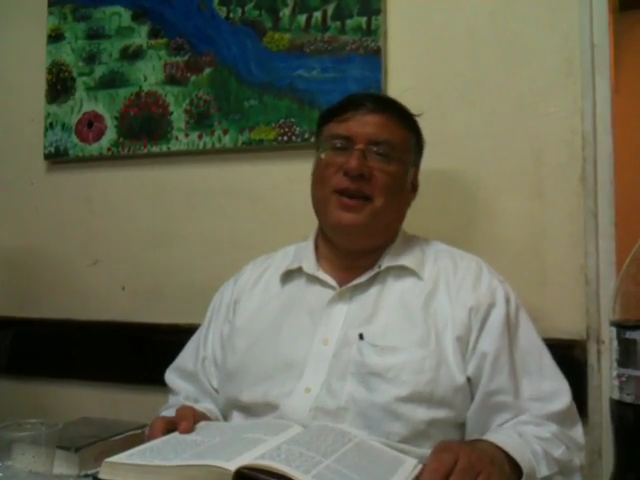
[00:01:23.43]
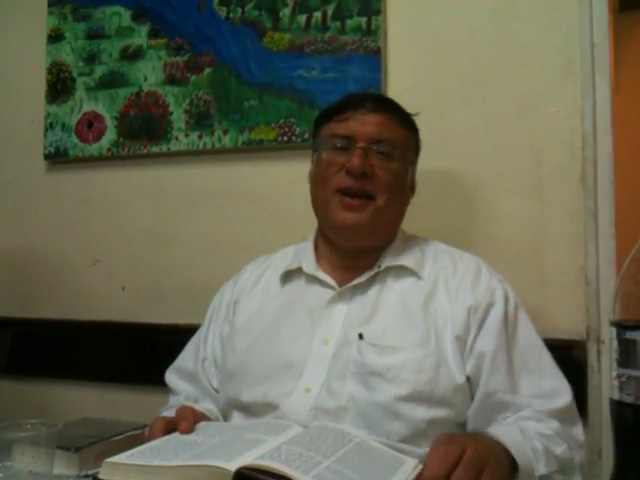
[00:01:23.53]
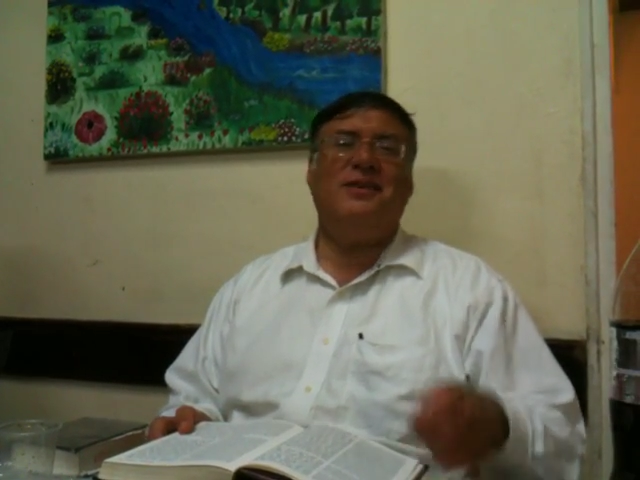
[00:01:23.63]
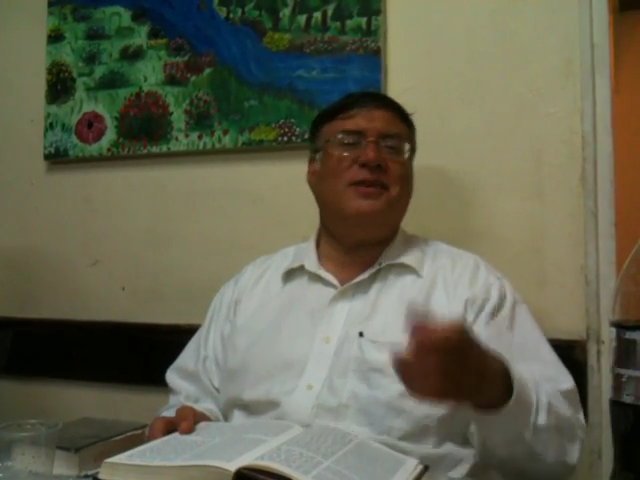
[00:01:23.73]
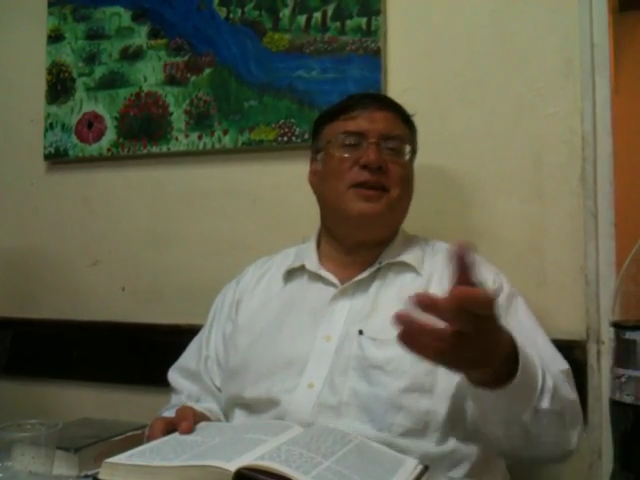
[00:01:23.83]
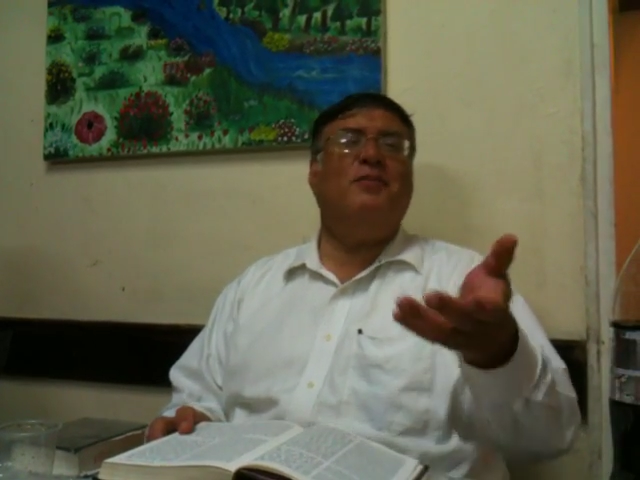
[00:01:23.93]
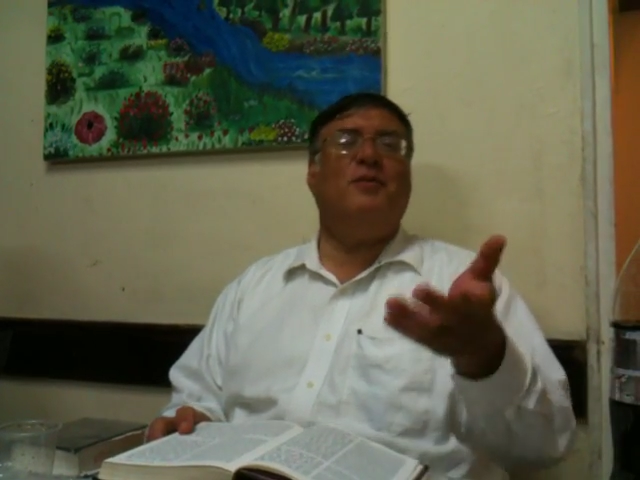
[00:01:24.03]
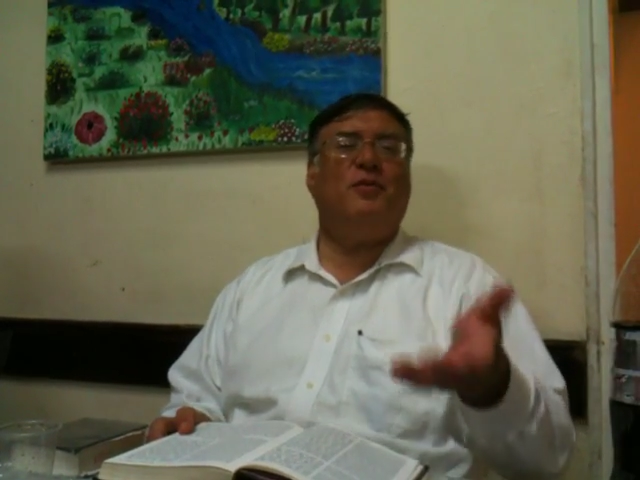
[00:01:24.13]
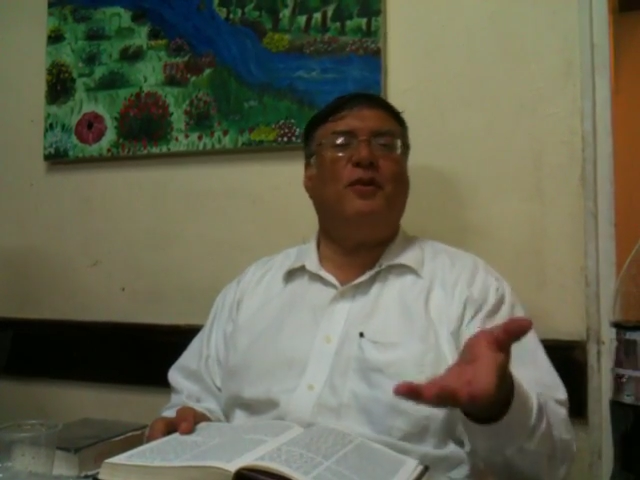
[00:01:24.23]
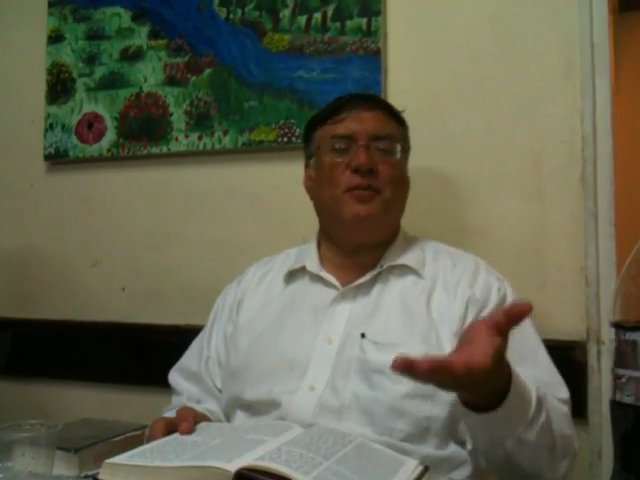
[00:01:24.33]
As I said
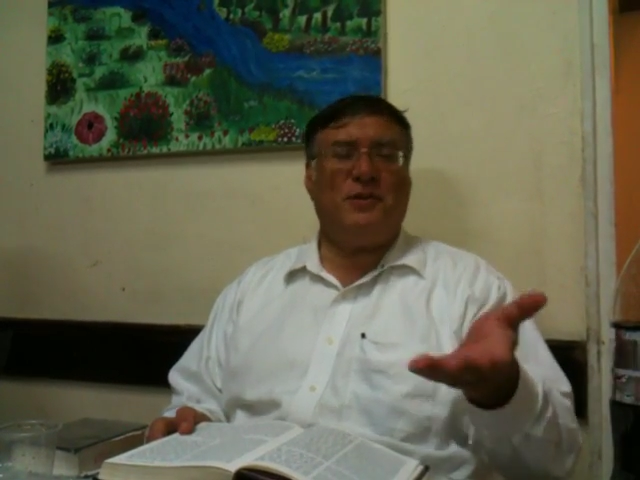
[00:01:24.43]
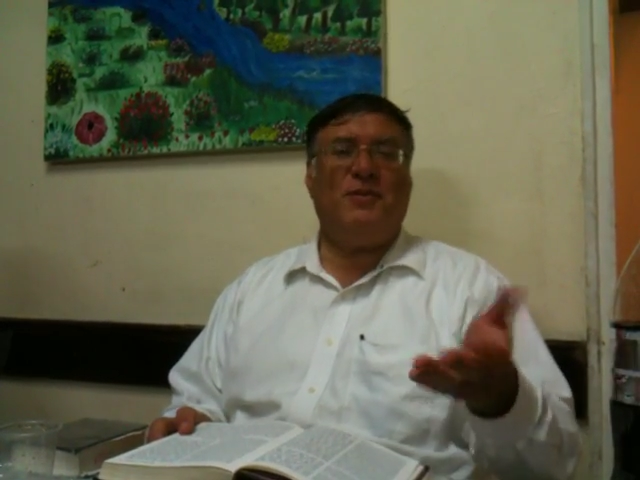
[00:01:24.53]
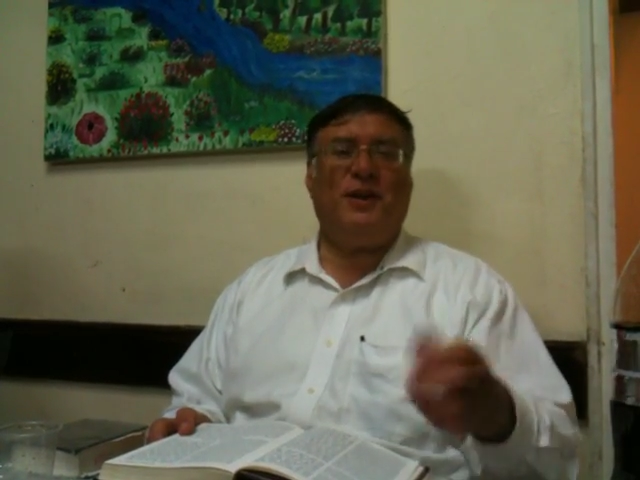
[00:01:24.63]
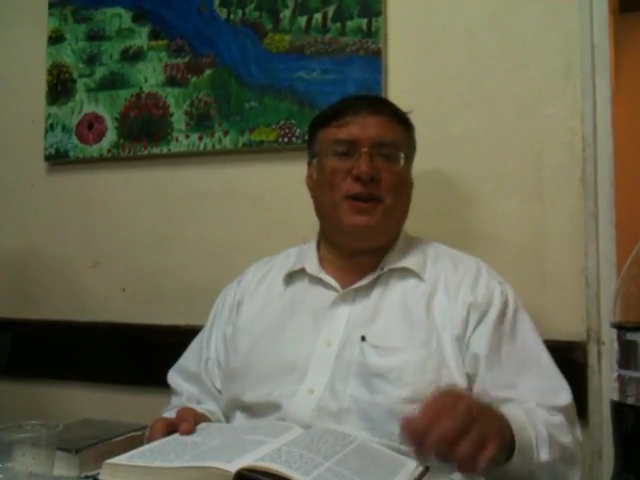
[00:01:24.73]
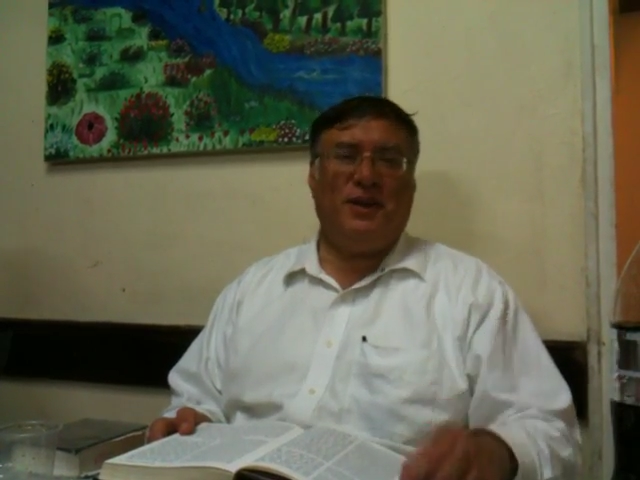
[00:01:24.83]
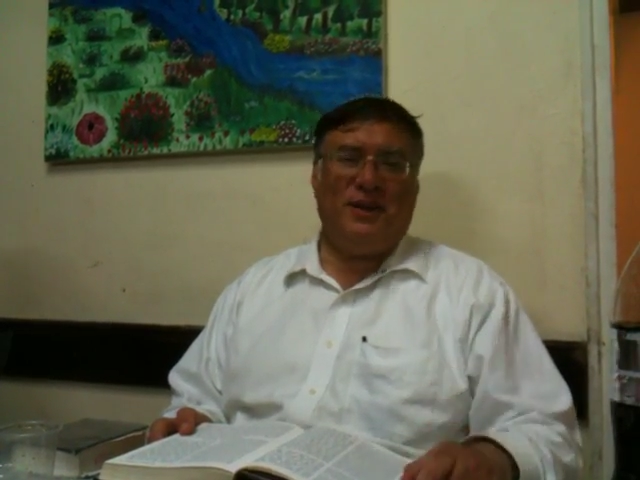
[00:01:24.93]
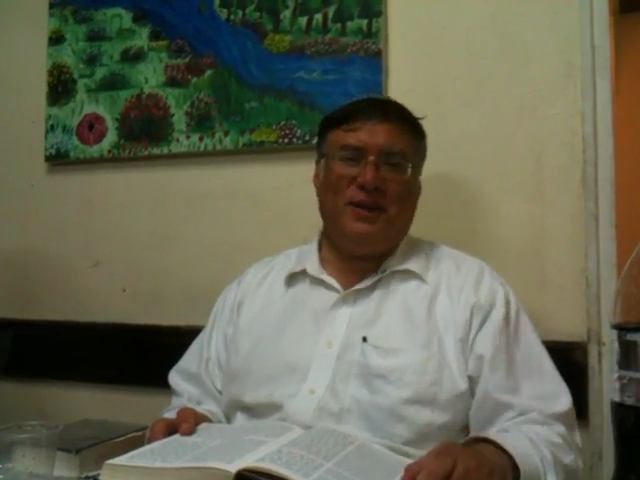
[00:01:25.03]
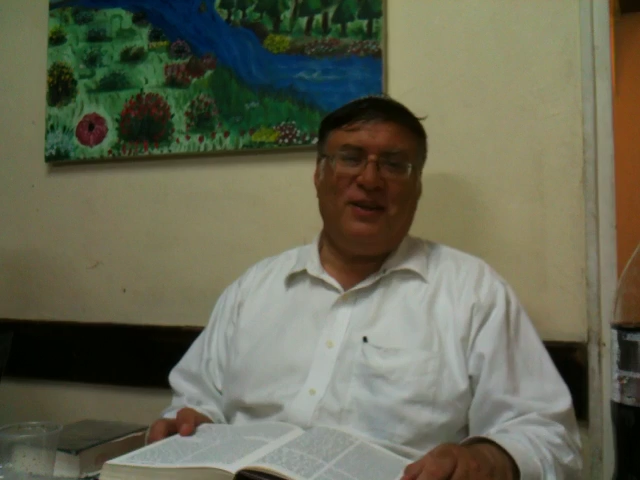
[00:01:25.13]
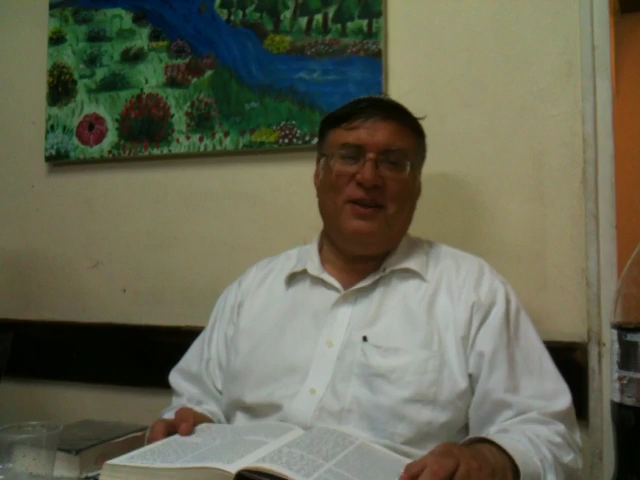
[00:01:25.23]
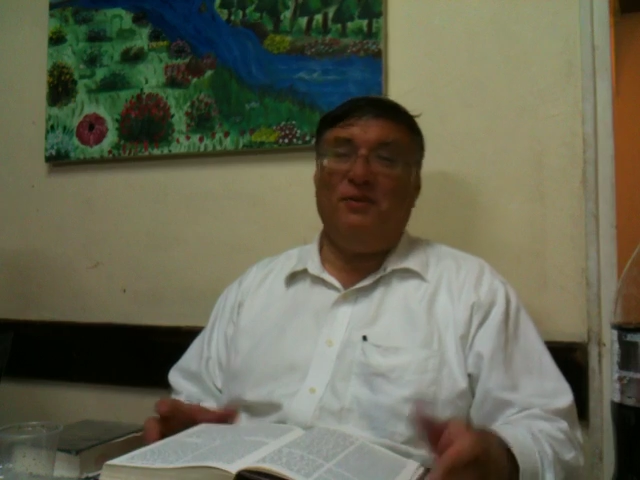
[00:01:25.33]
before,
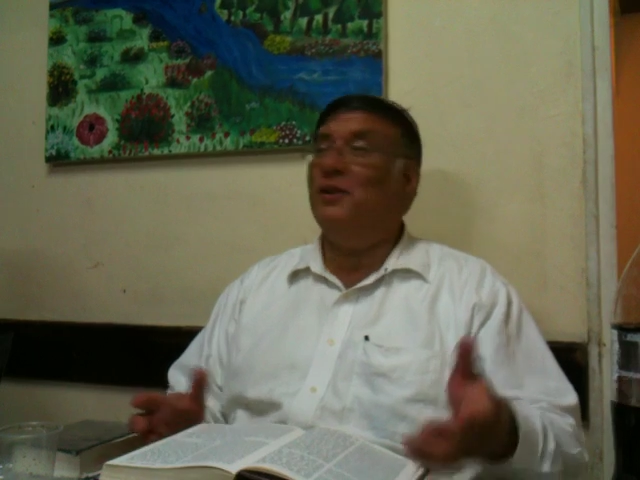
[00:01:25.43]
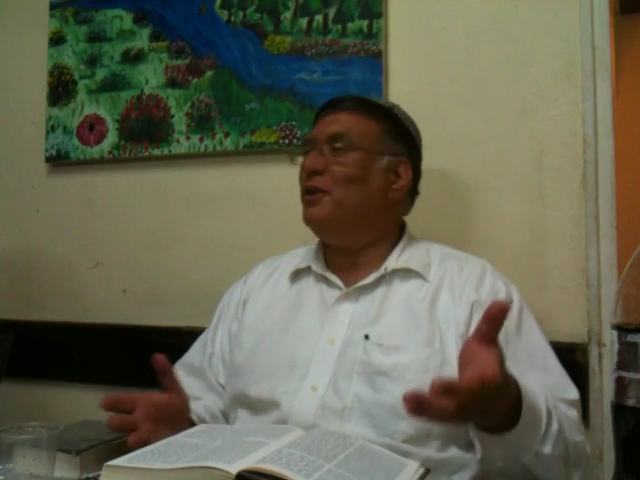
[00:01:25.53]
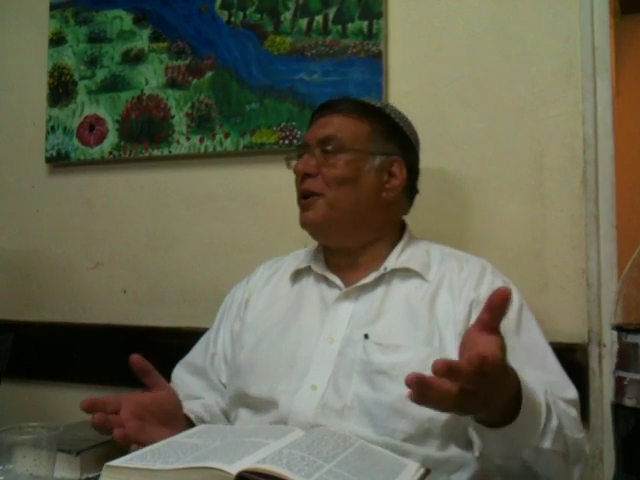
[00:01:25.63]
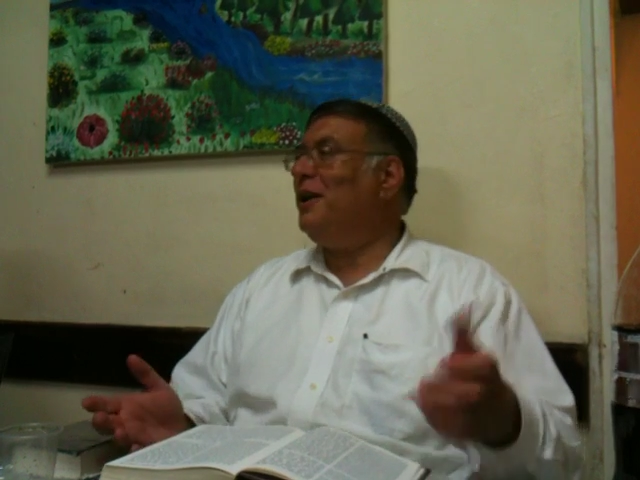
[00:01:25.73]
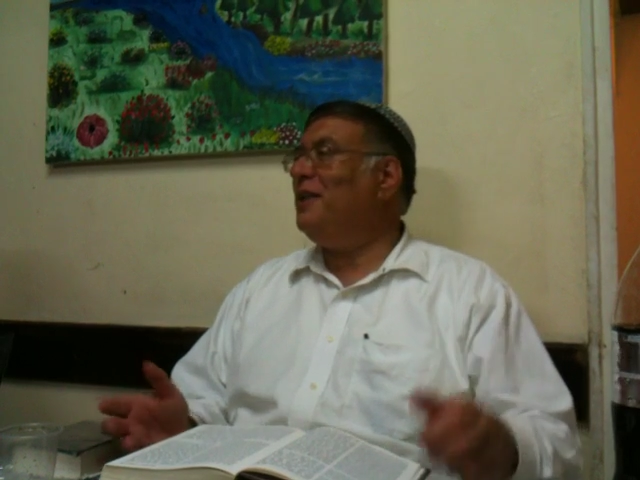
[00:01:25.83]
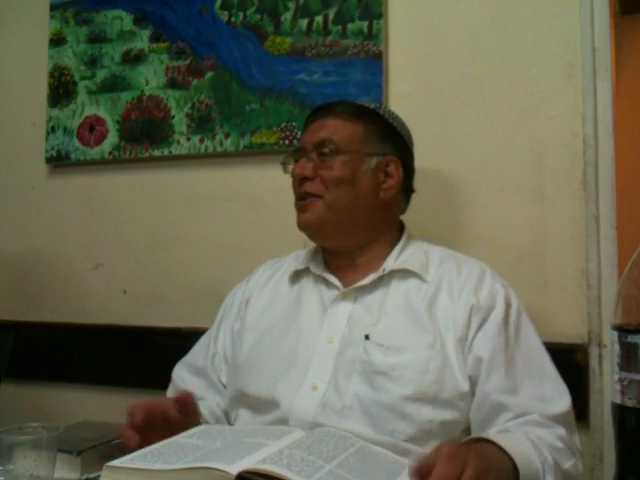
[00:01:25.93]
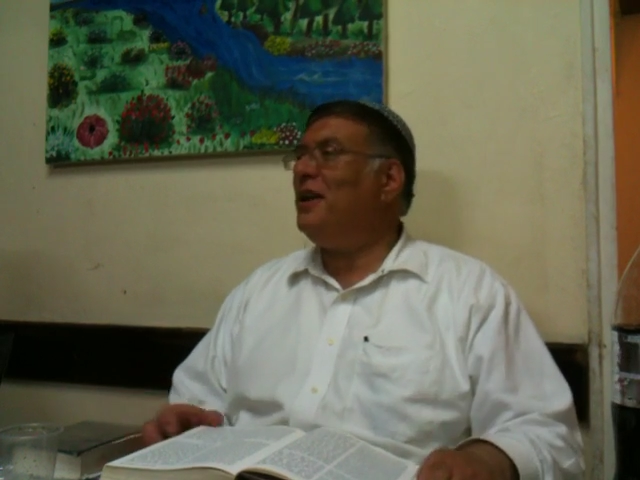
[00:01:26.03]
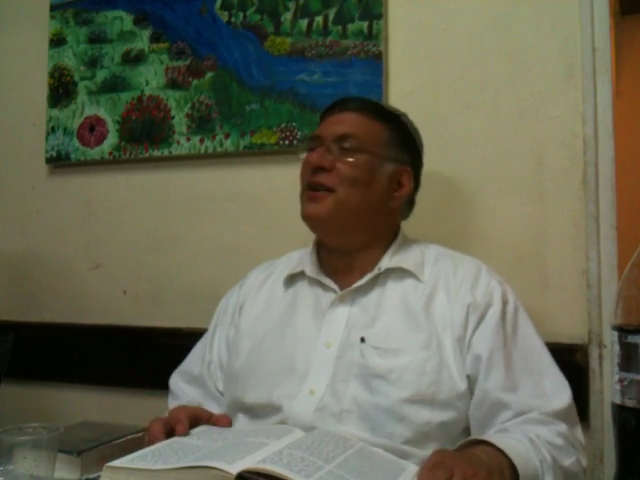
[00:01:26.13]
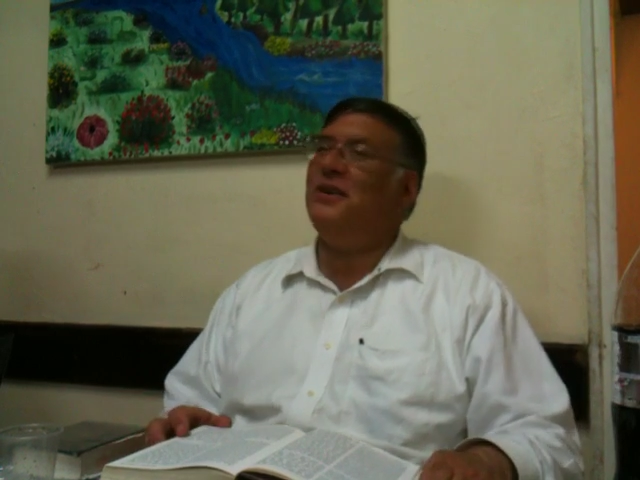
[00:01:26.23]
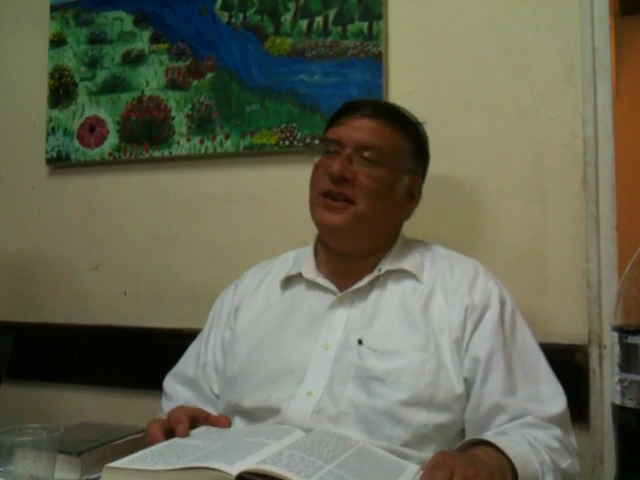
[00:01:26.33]
we're learning here
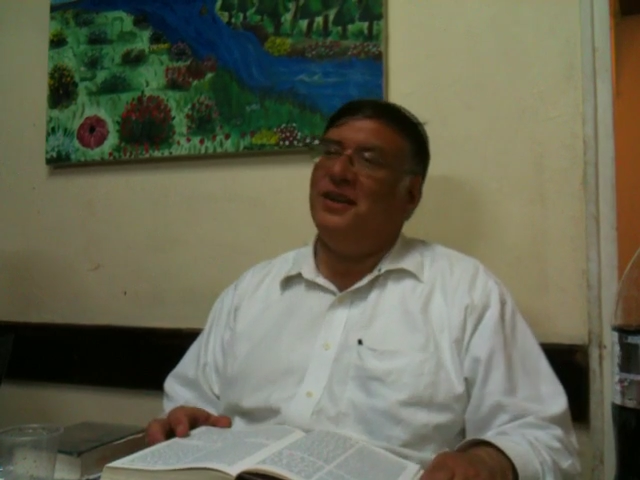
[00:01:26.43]
together